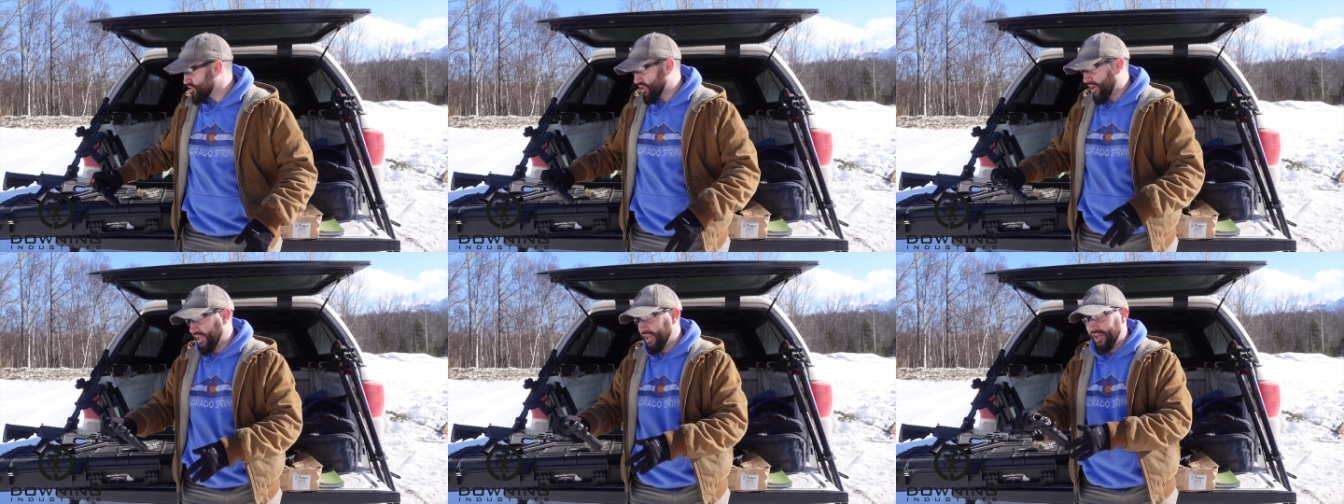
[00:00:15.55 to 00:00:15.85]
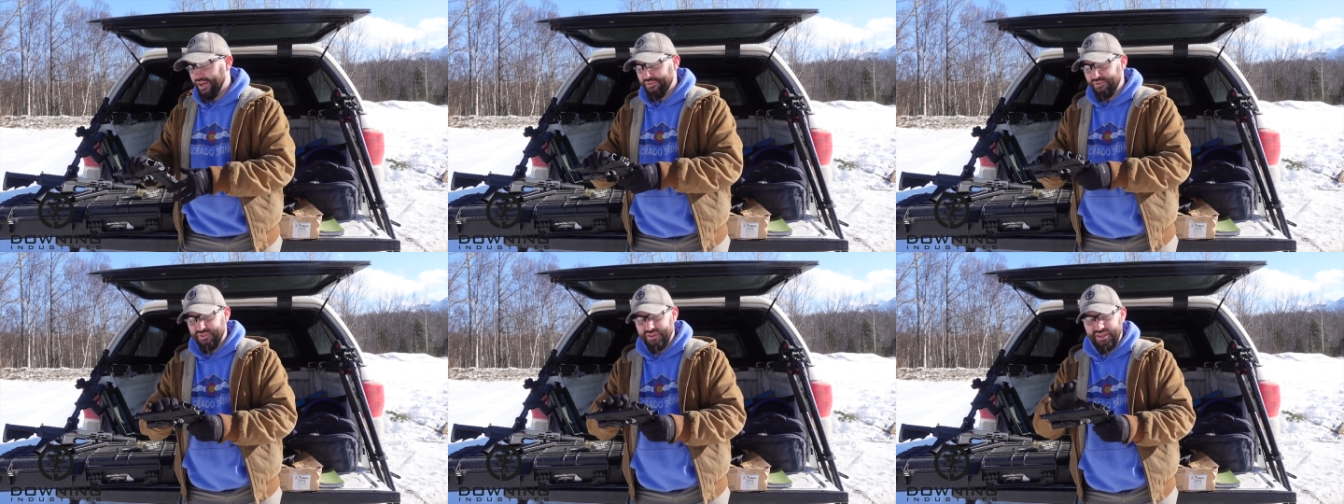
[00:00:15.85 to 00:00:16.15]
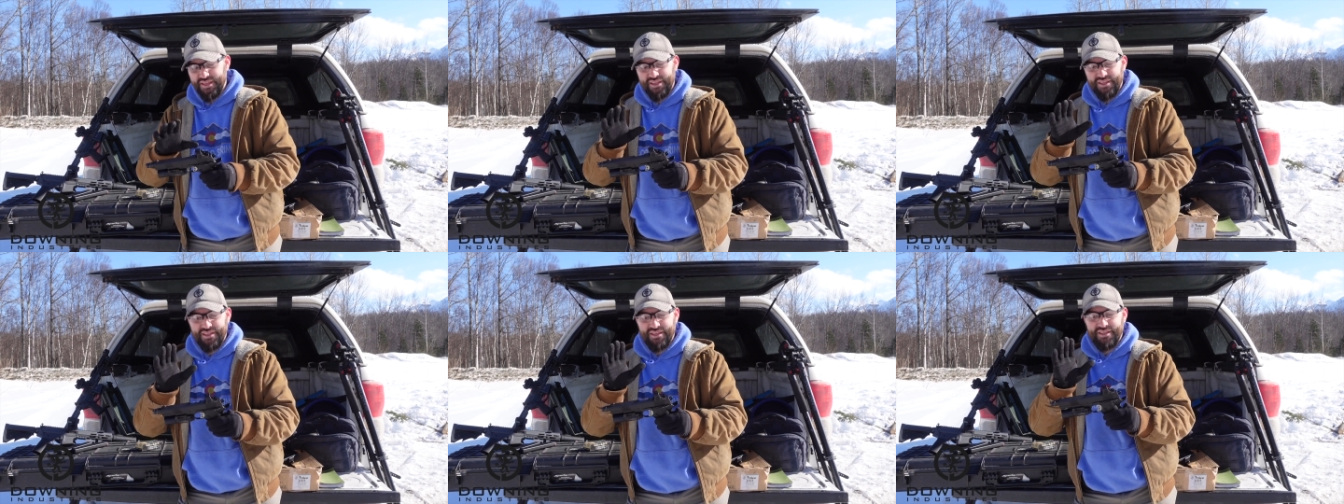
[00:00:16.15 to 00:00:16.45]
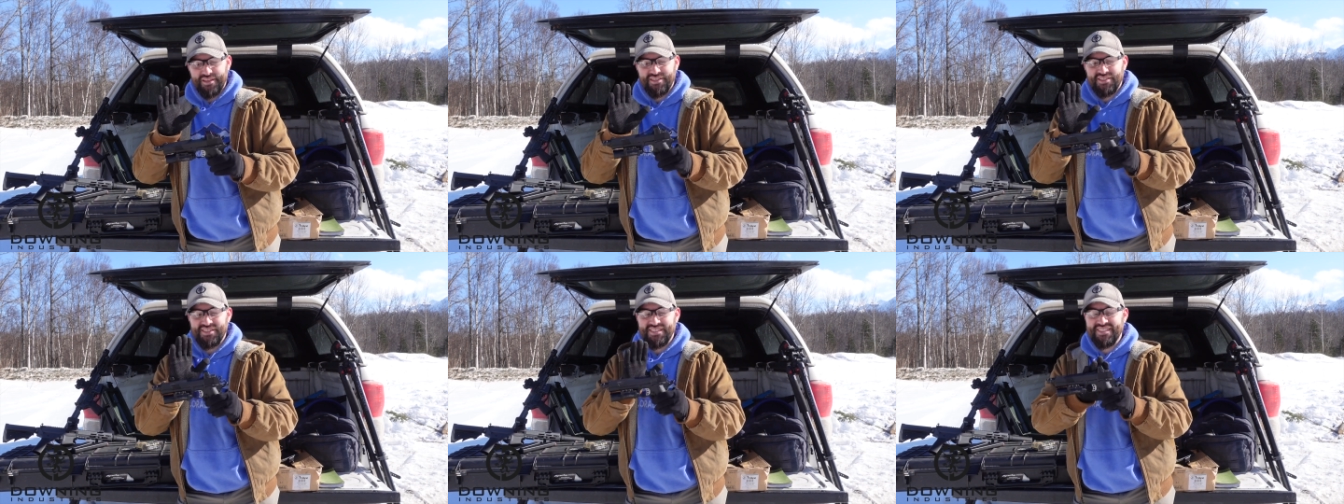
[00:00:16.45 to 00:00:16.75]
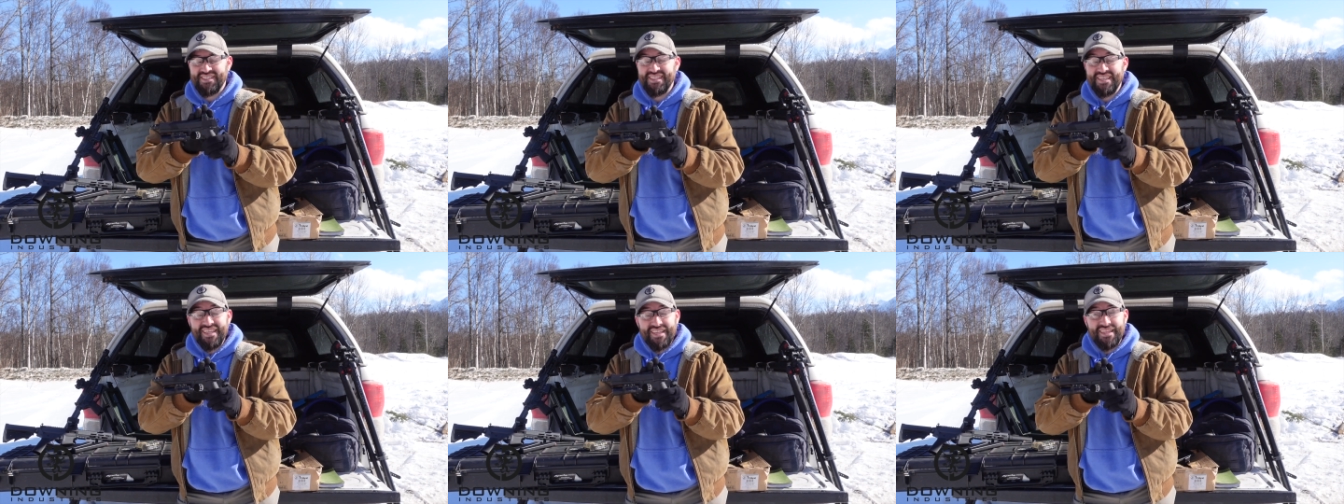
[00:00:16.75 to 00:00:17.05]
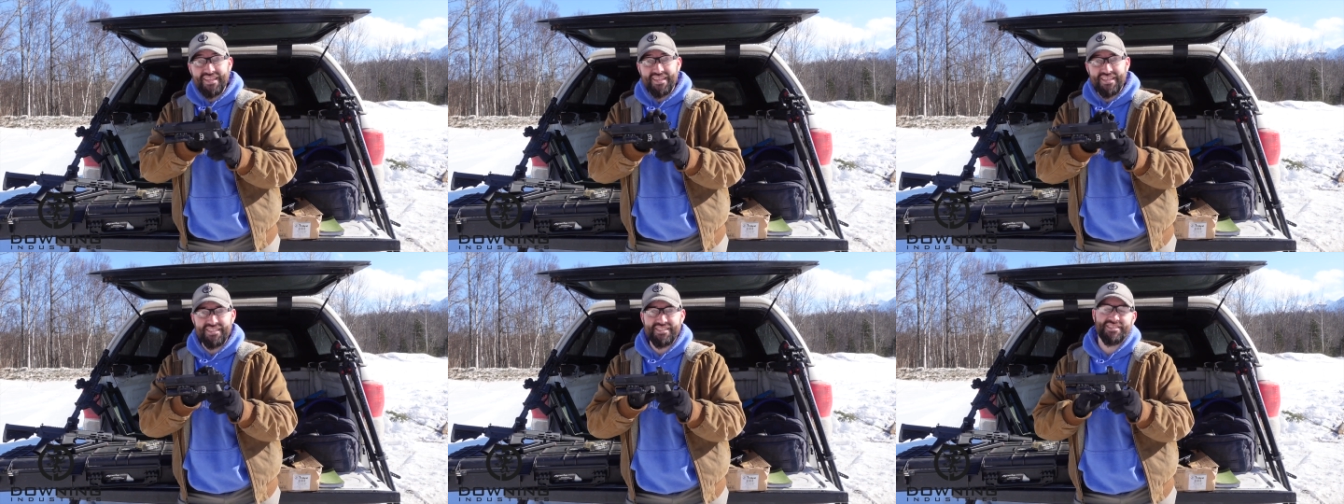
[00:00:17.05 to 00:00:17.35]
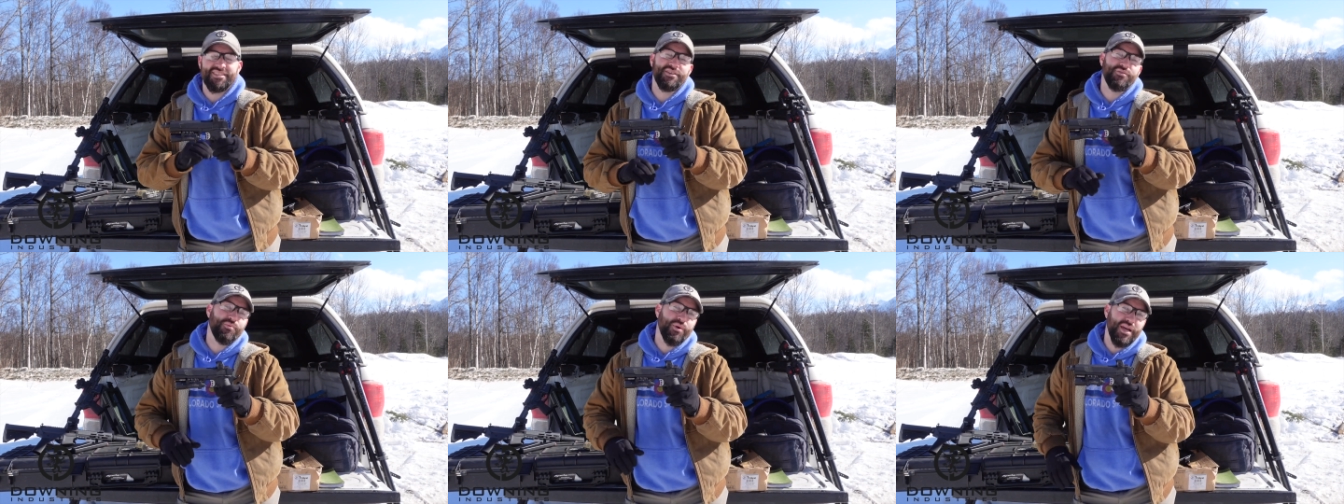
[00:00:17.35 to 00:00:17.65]
tried out the Cyelee,
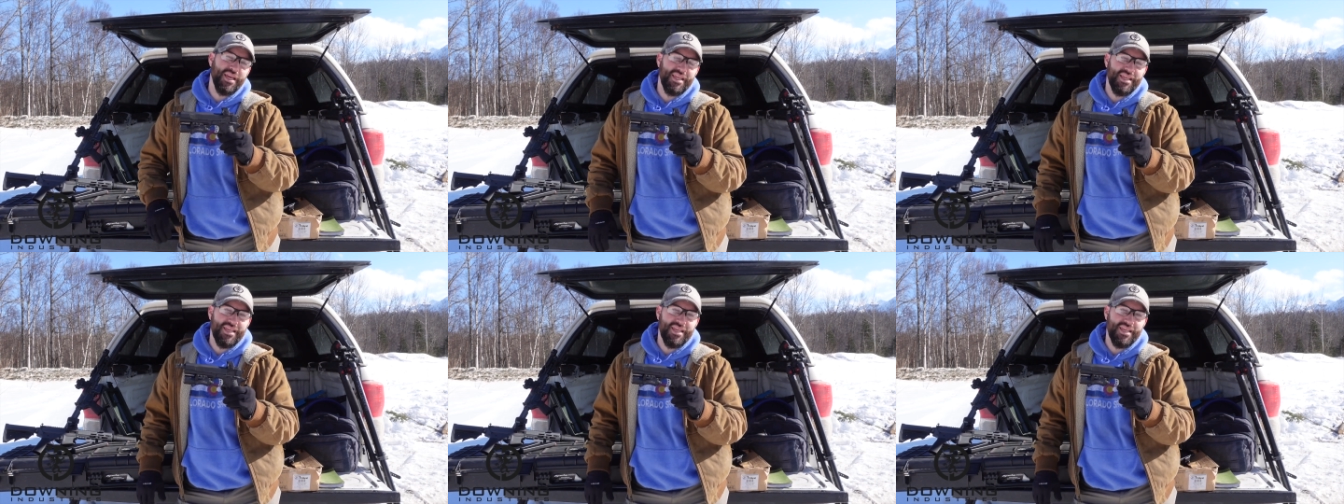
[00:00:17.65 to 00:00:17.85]
C Y